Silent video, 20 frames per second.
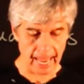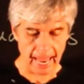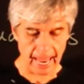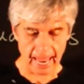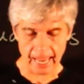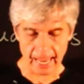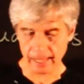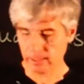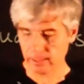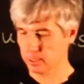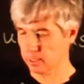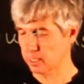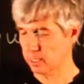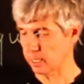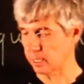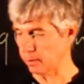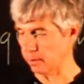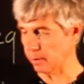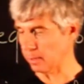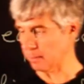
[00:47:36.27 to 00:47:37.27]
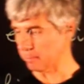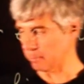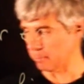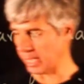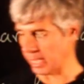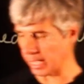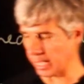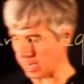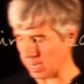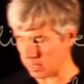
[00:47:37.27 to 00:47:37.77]
And
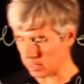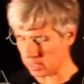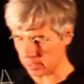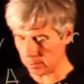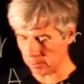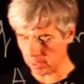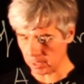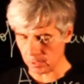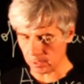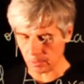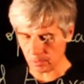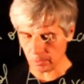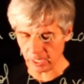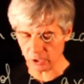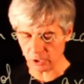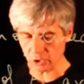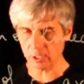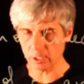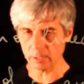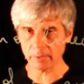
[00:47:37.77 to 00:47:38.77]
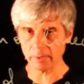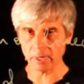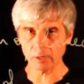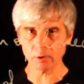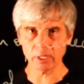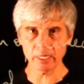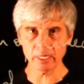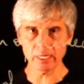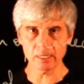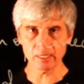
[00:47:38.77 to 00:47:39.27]
by answering the question
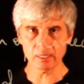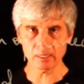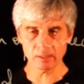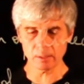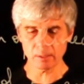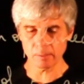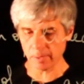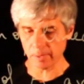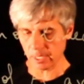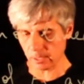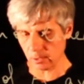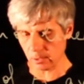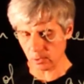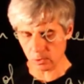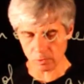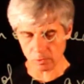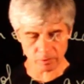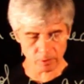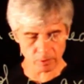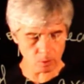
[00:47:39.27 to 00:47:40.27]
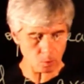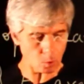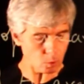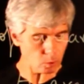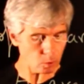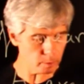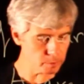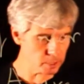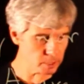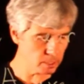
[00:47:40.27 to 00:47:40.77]
about linear independence of the
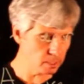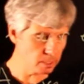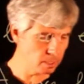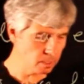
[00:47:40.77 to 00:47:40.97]
columns,